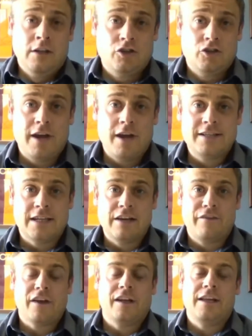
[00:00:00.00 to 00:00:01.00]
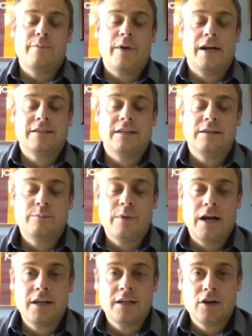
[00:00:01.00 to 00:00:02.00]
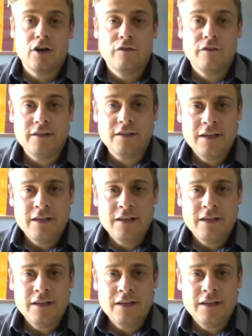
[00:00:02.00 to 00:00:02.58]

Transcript: trade significantly impacted by COVID.